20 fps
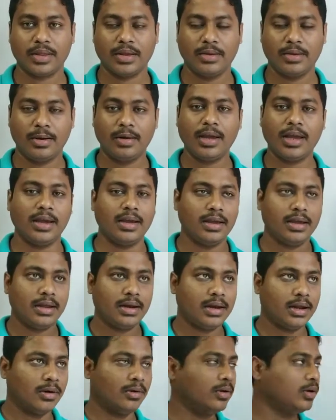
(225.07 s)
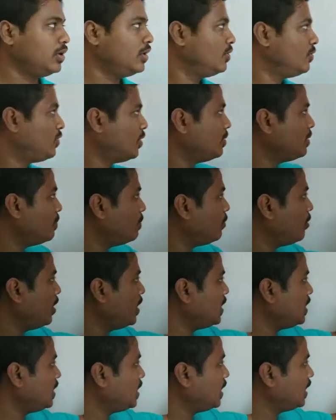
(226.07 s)
Okay, now from the
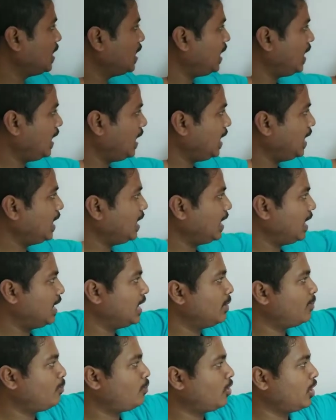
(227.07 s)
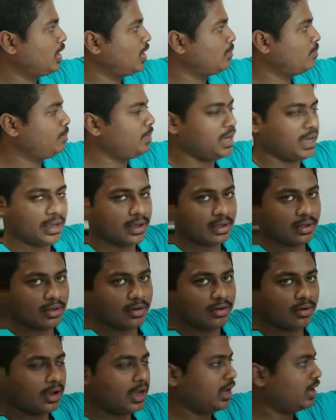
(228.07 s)
point A and the point B,
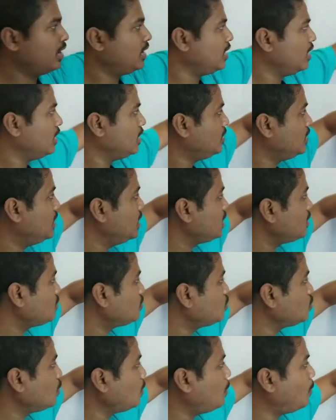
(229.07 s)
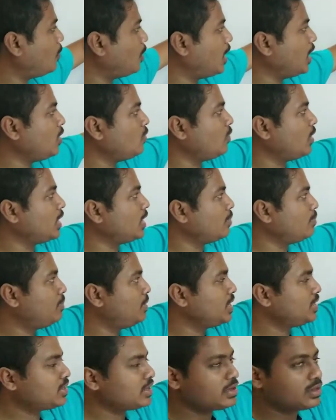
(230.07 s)
okay, these 2 points, when the
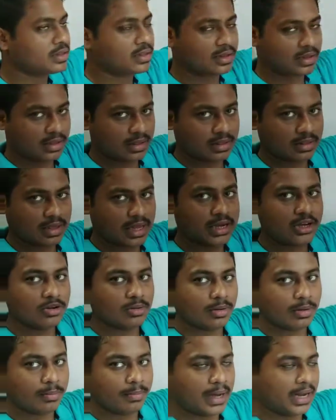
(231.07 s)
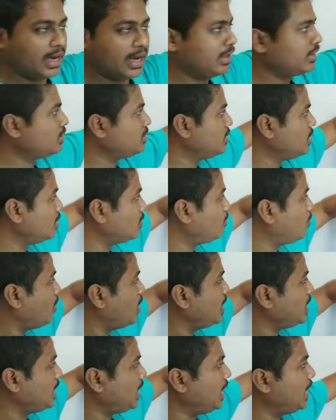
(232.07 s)
bridge is said to be balanced, this
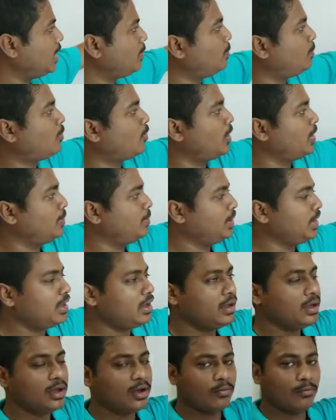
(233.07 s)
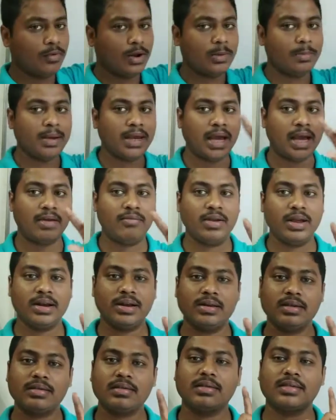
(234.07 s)
point A and point B will be having the
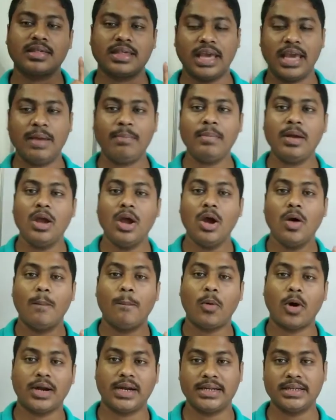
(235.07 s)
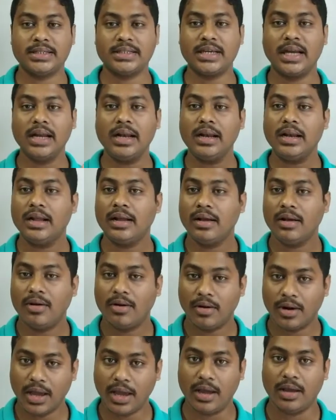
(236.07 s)
same potential.
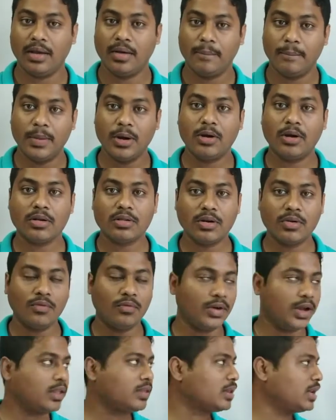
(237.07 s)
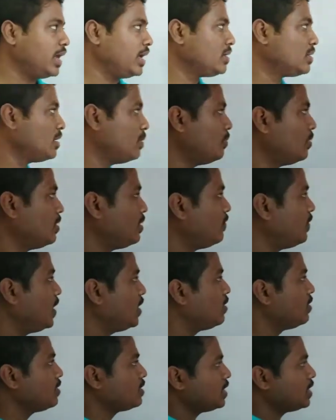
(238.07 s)
Okay, because of which, like suppose if I
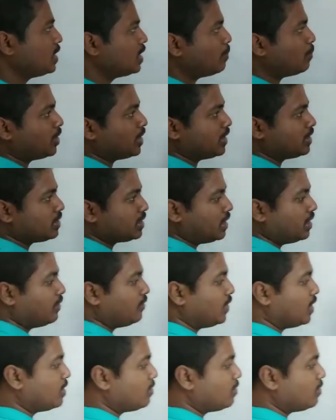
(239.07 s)
consider the potential difference